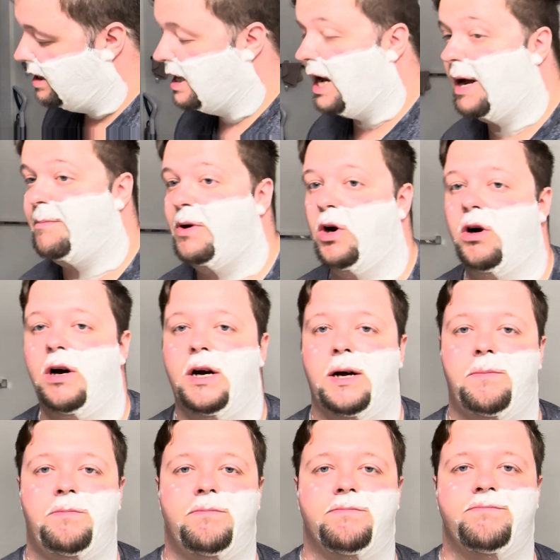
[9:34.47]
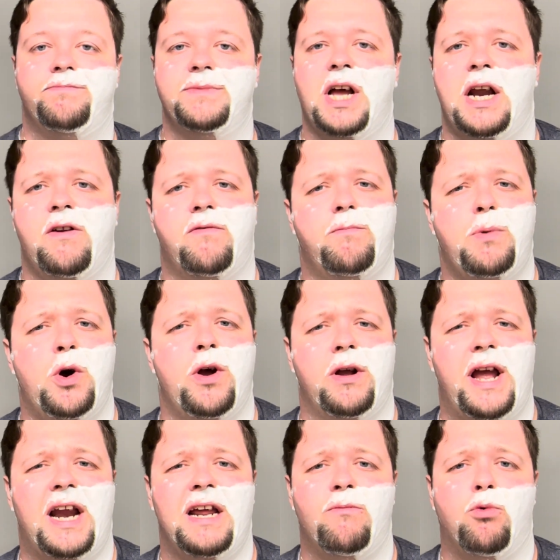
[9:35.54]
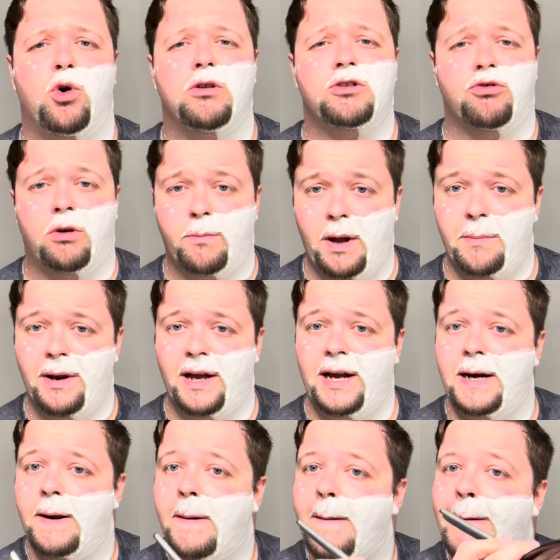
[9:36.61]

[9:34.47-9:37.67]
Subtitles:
I'm not kind of putting any water on my blade.